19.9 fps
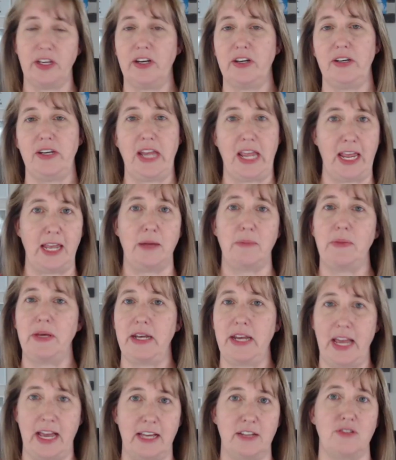their name
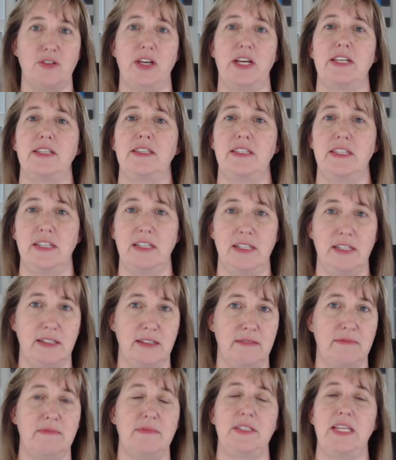and address
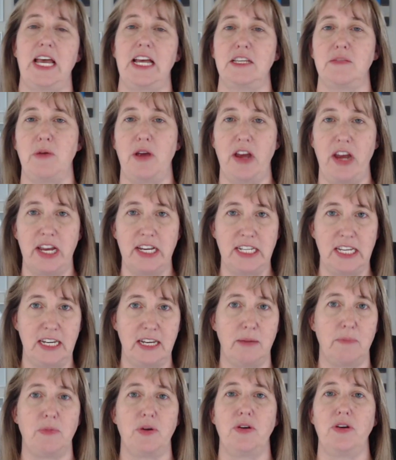and taxpayer ID
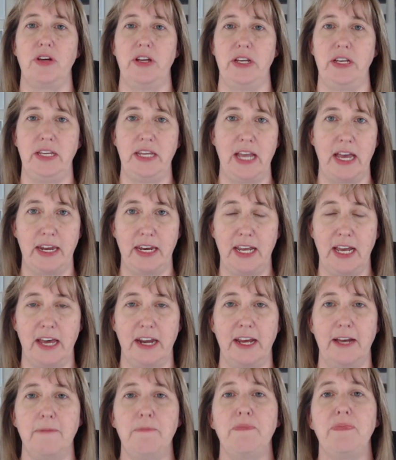number and yada
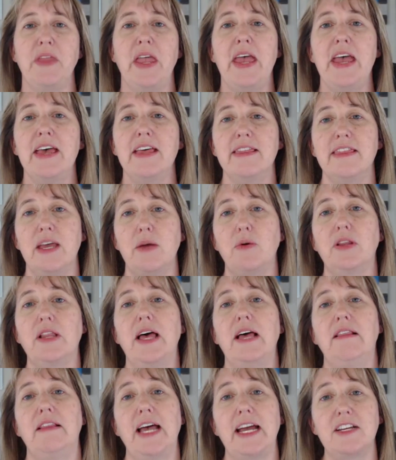yada. They will
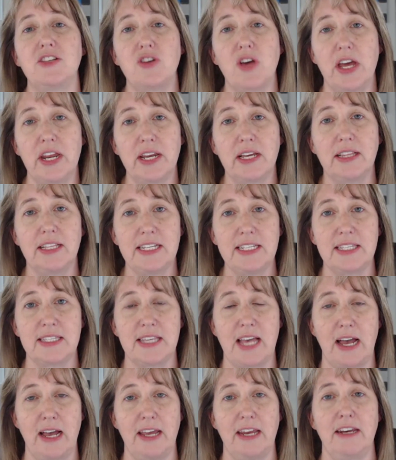electronically
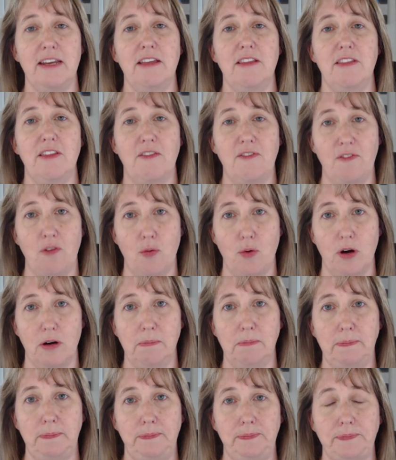sign the
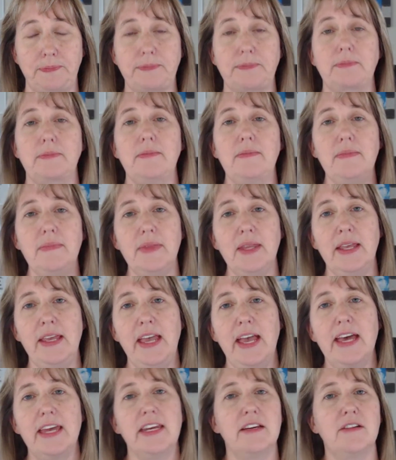form
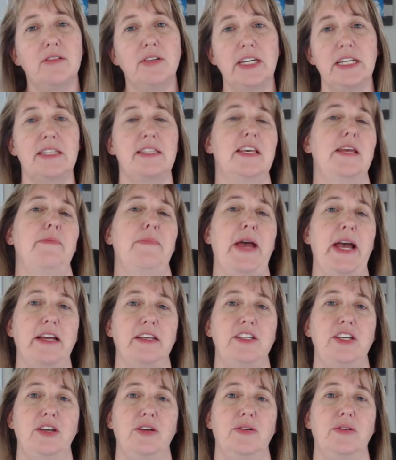and it'll get sent
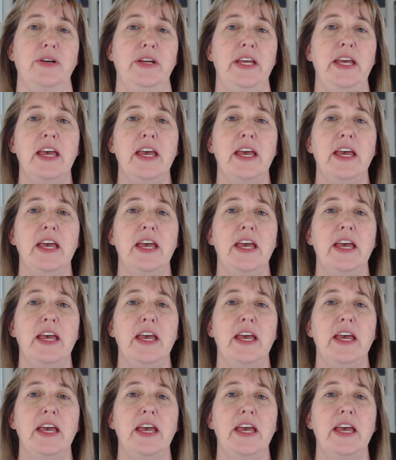back to you.